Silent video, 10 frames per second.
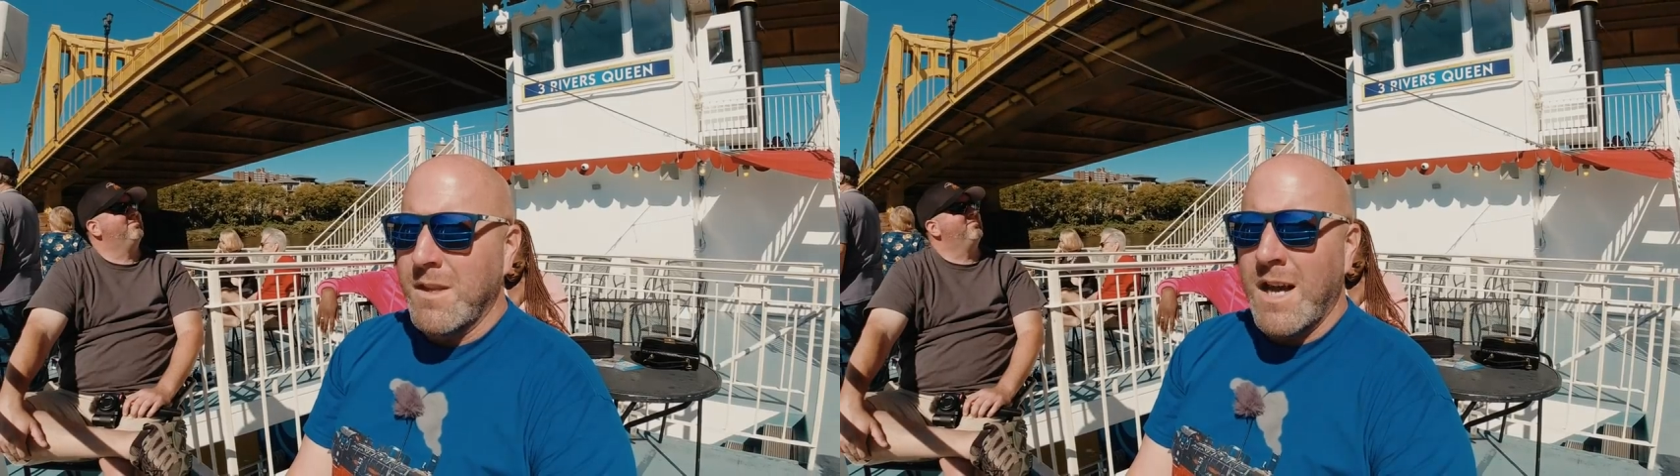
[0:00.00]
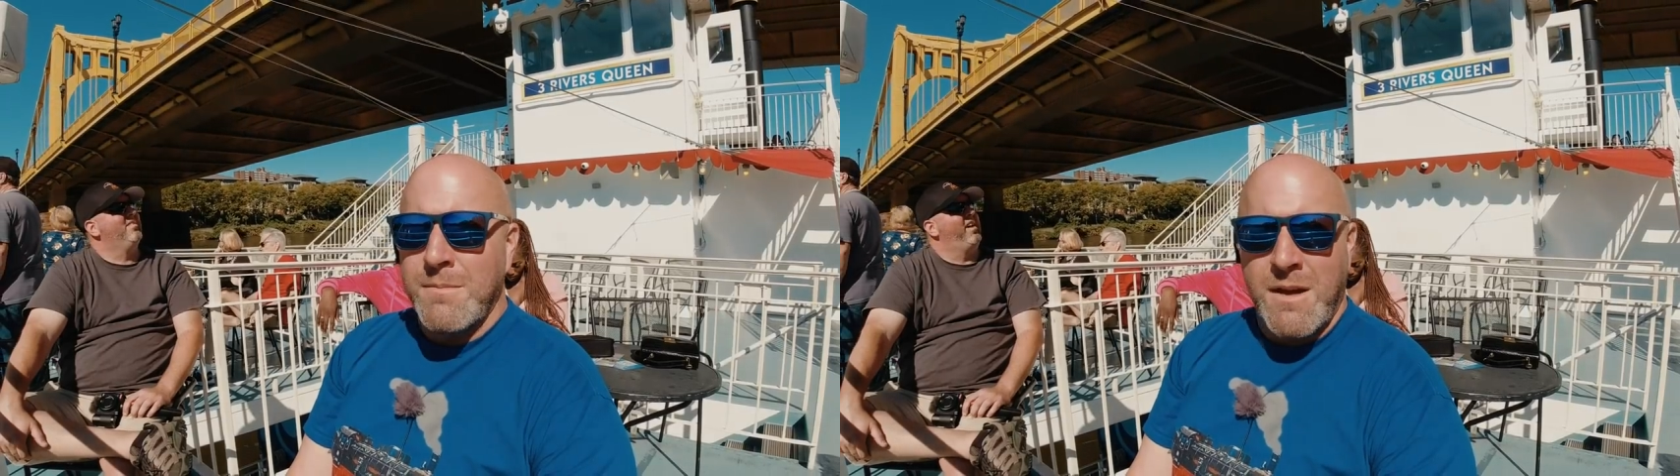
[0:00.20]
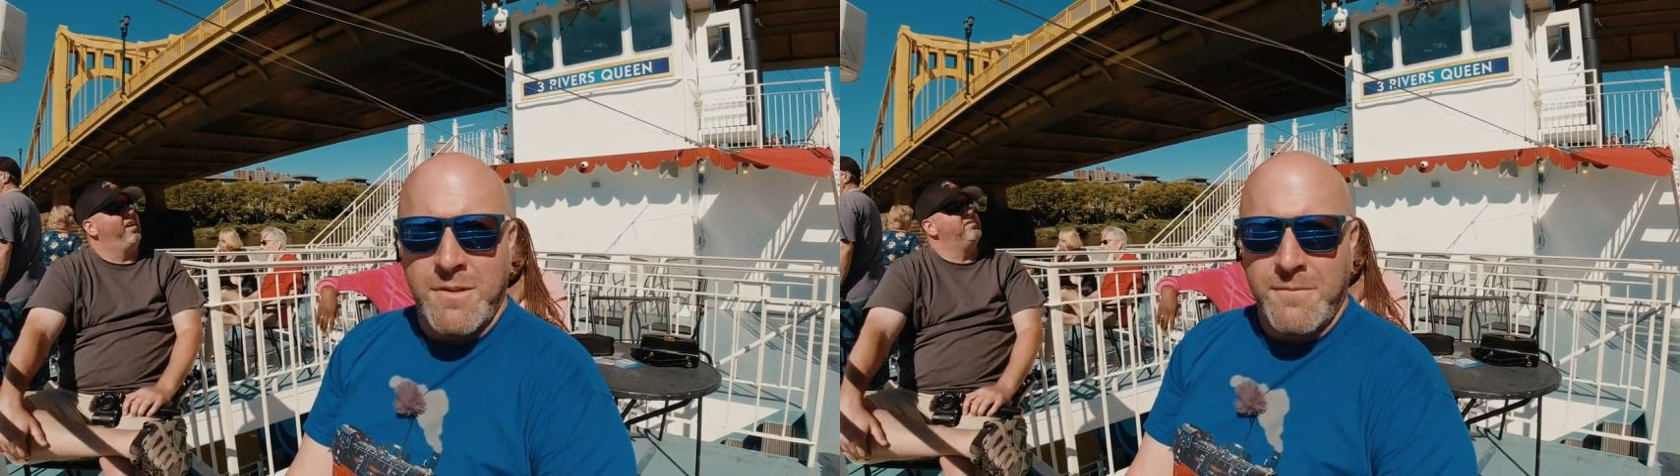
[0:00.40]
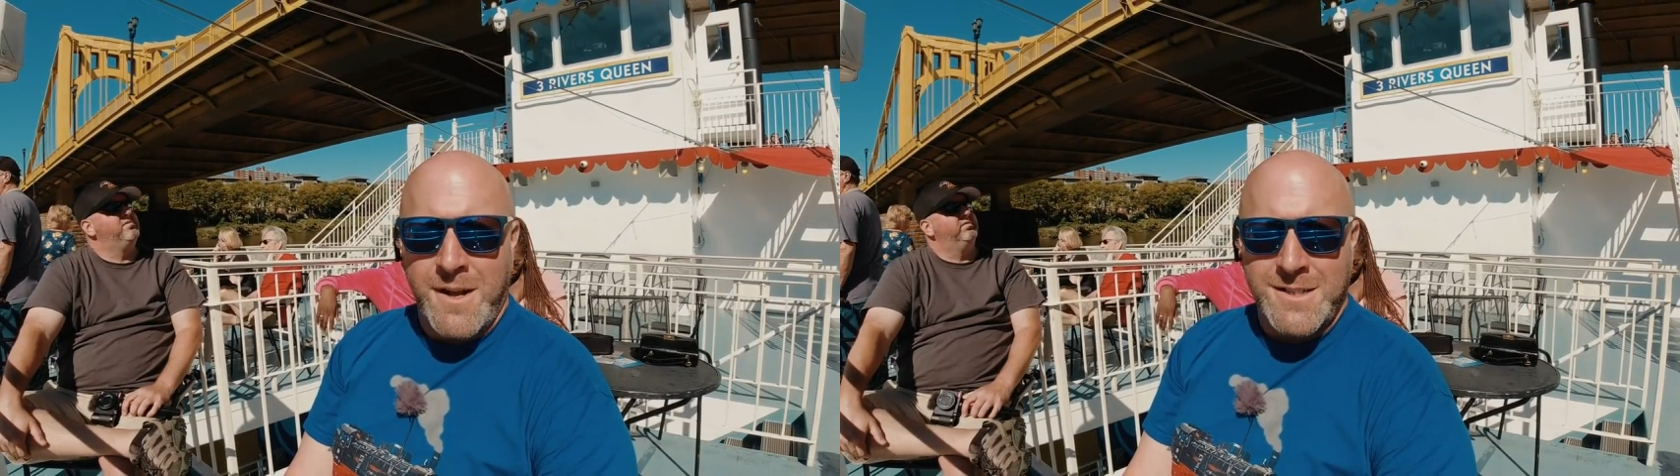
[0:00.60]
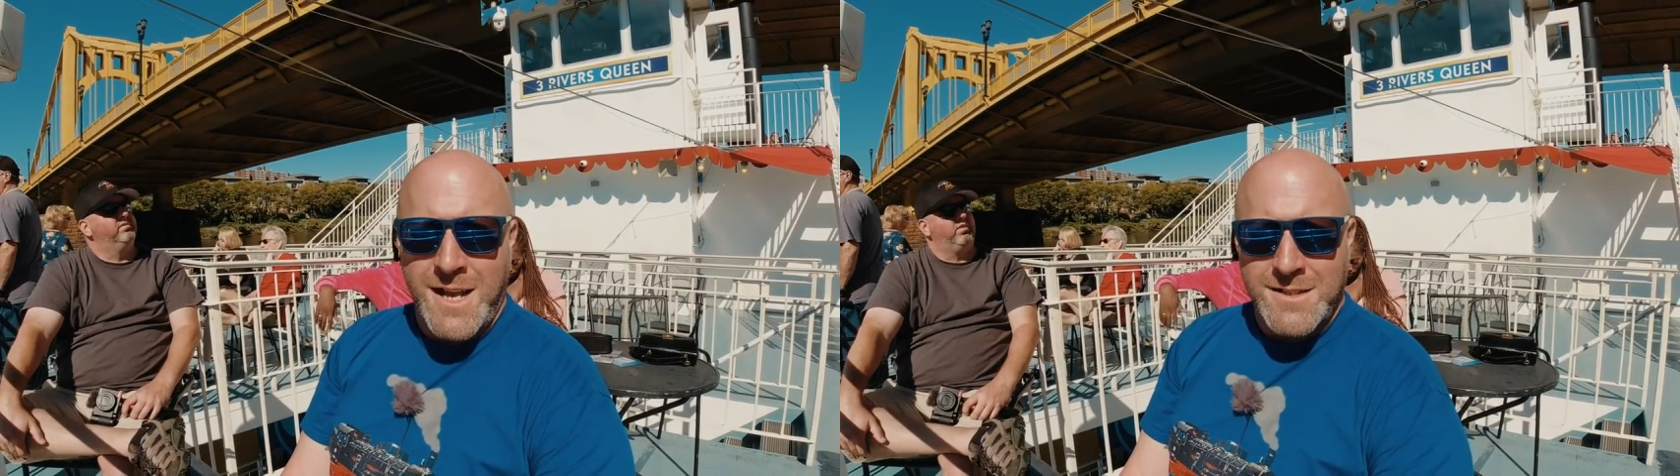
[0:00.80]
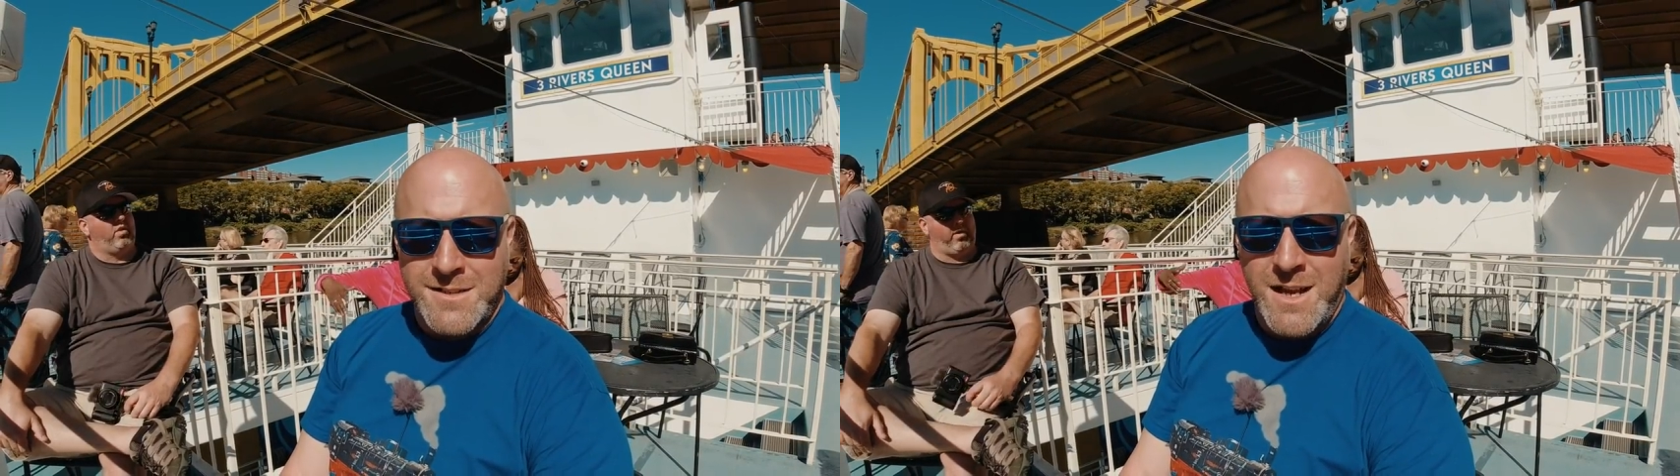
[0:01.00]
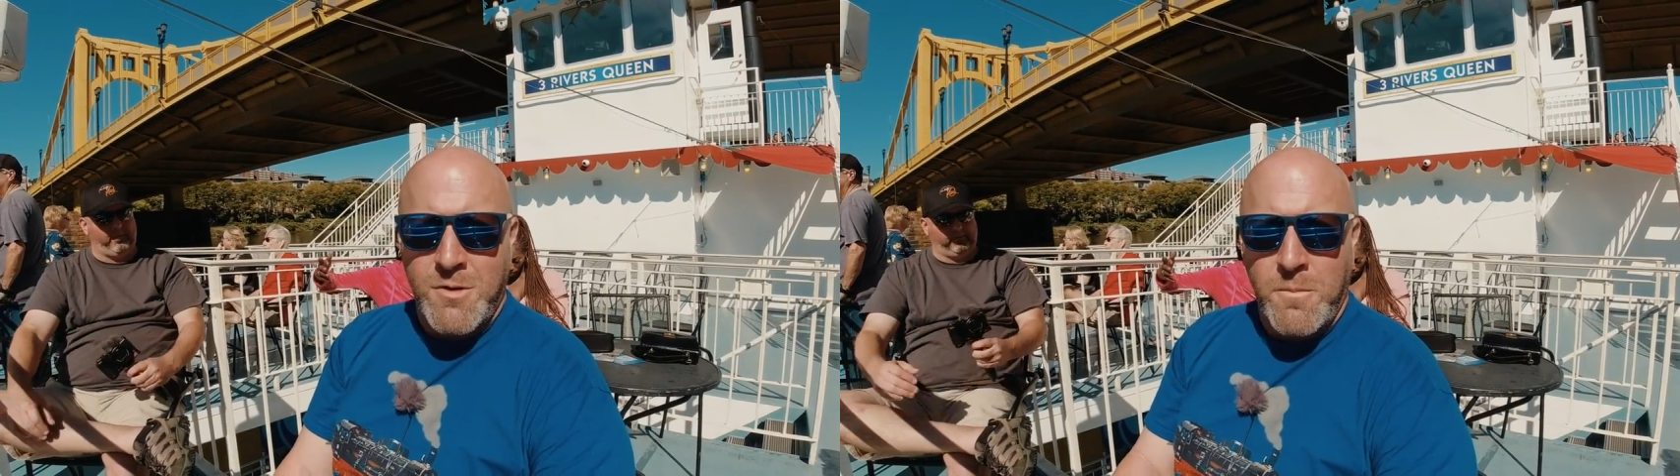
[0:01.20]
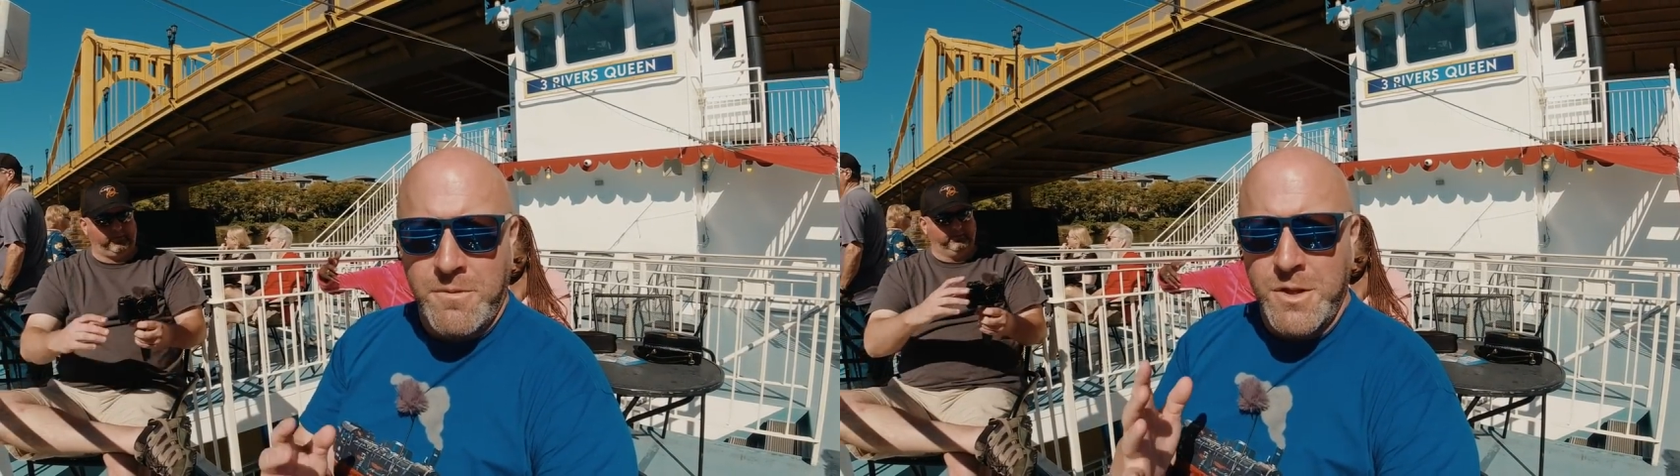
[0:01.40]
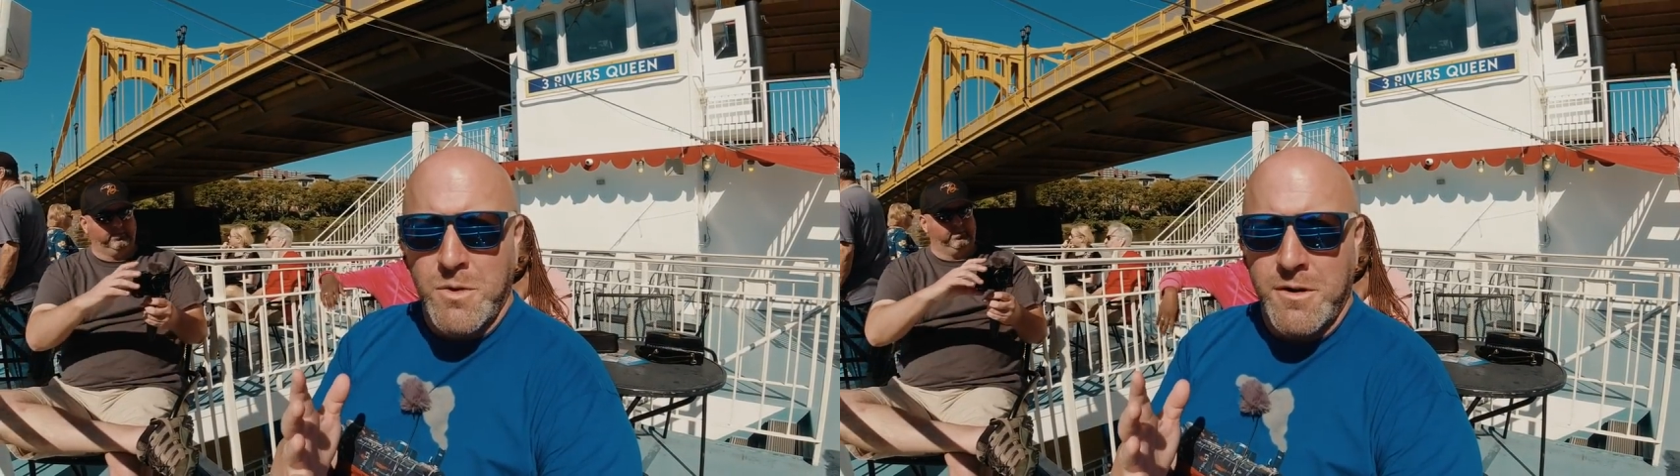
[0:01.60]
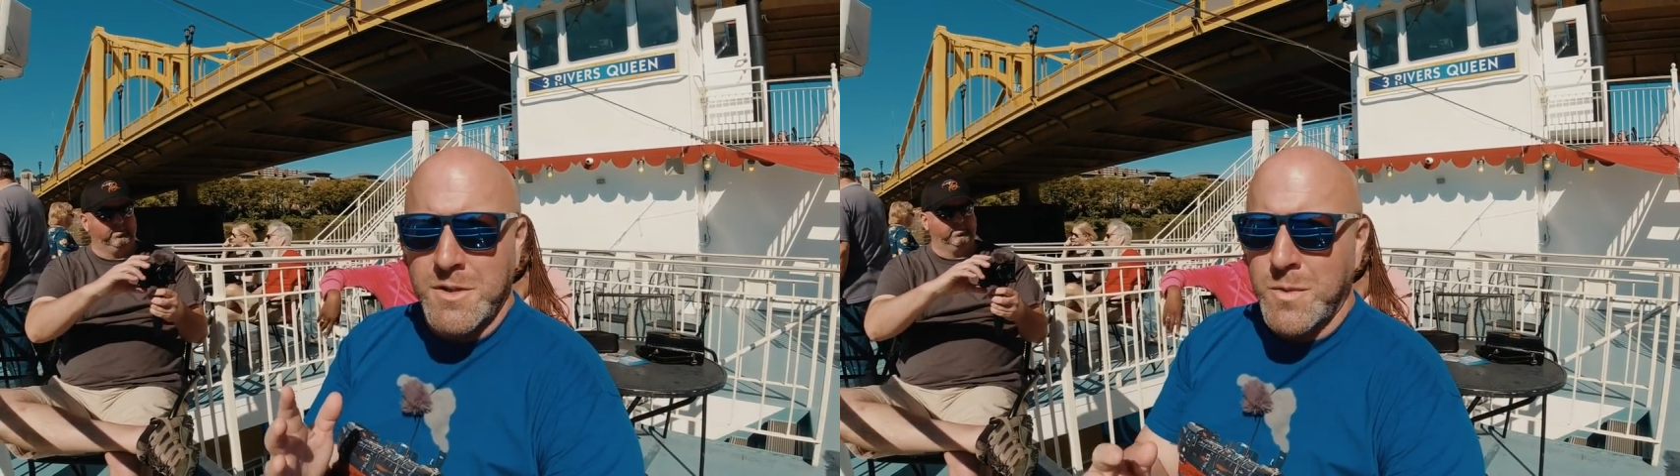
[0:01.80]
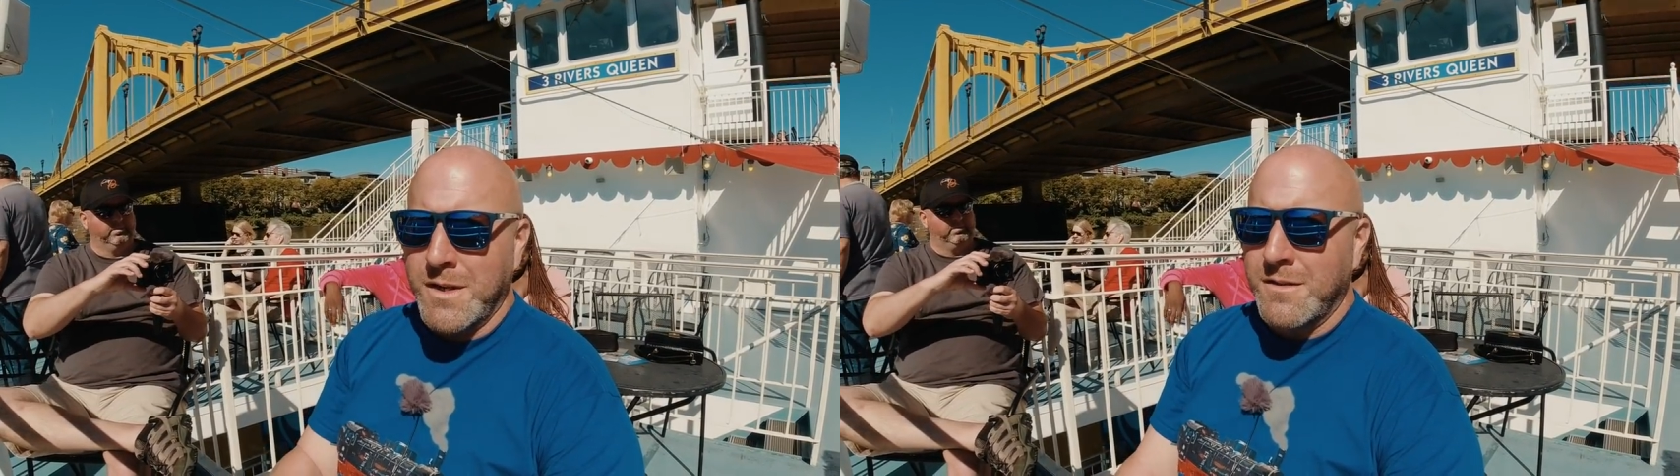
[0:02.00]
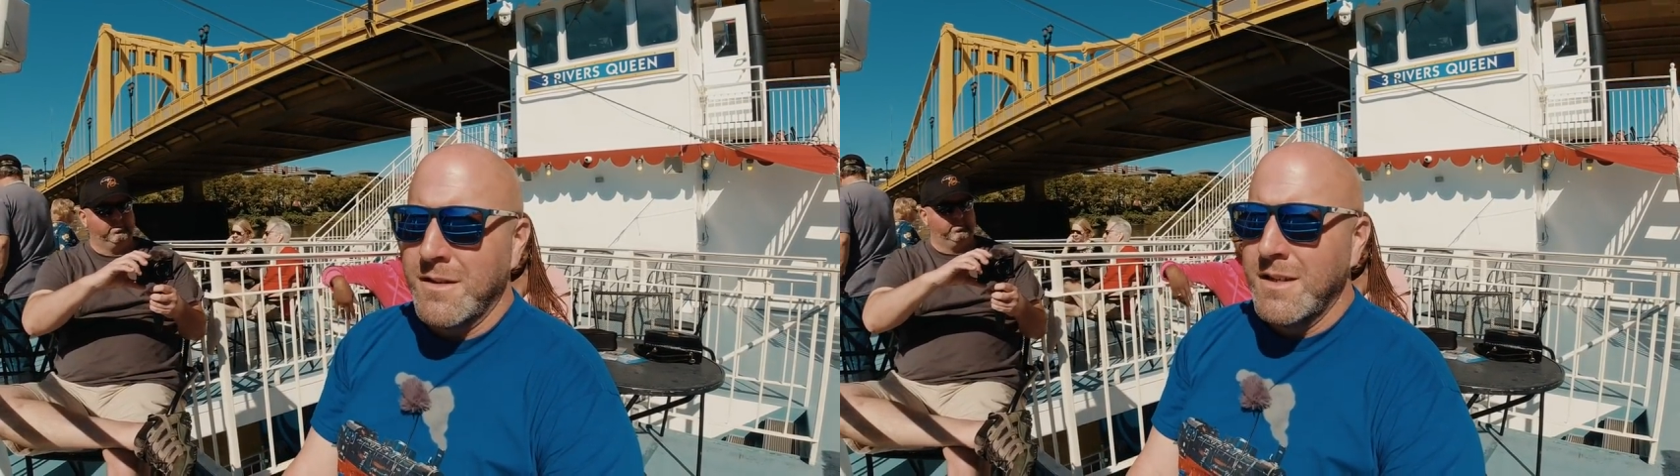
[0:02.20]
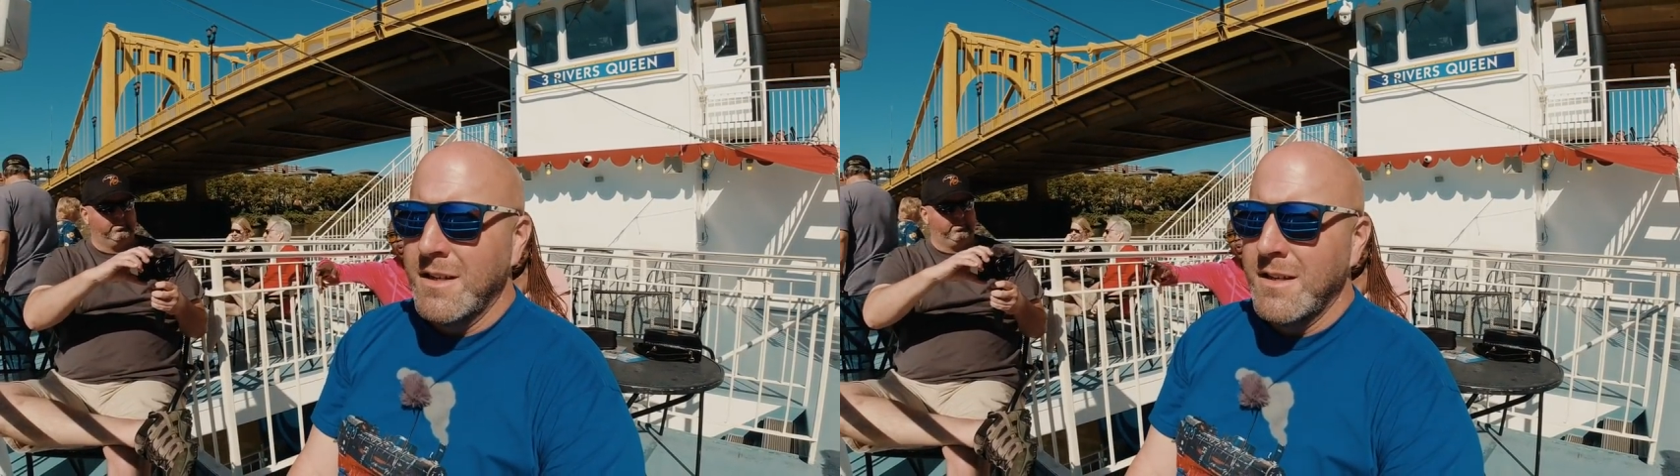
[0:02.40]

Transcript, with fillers: I'm having a fantastic time. Hopefully you are as well.